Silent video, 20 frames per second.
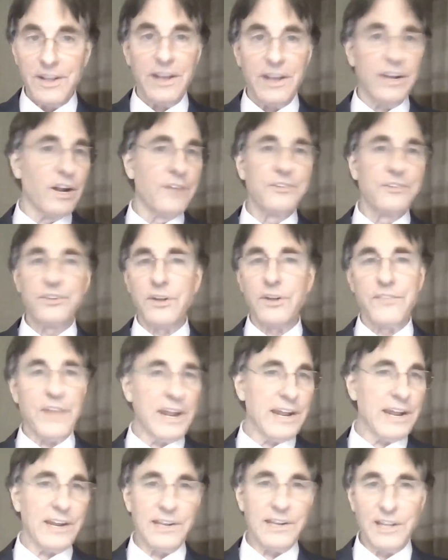and all of a sudden
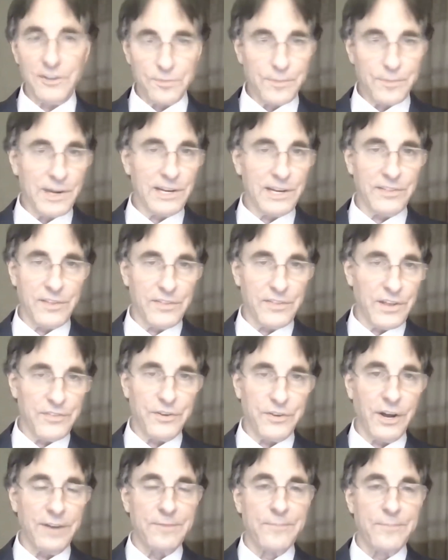they had less money than they
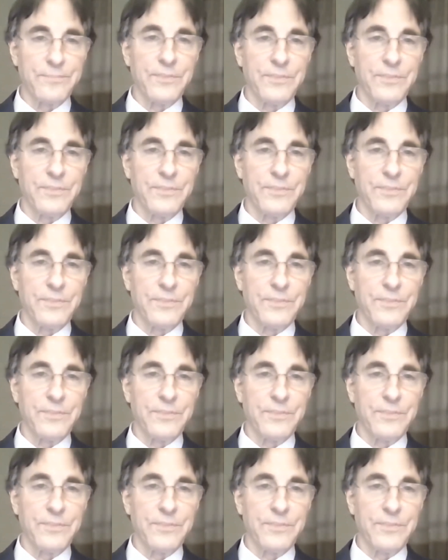thought.